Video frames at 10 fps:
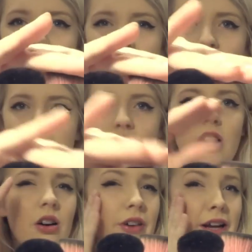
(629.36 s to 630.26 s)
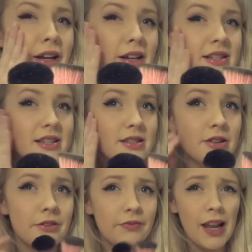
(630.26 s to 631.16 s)
it's a bit jarring because it's
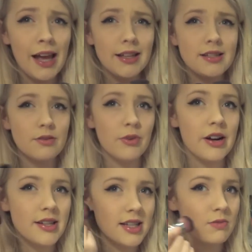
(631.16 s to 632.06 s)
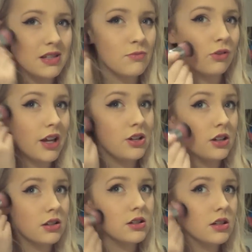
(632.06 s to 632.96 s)
so flat, whereas this one's more like you
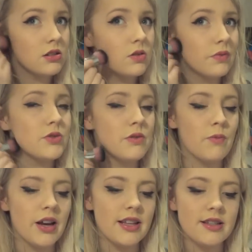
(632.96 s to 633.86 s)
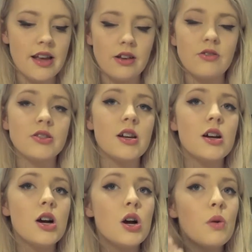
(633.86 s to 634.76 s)
can sort of work in circles,
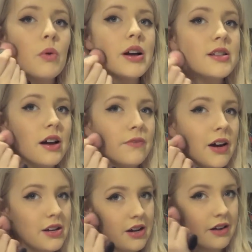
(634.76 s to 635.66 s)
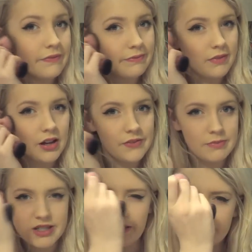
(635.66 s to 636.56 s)
whereas I find I
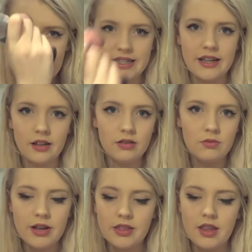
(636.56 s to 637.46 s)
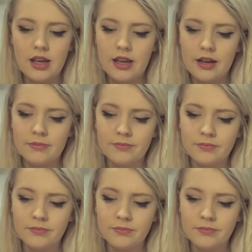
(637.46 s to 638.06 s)
found myself patting with the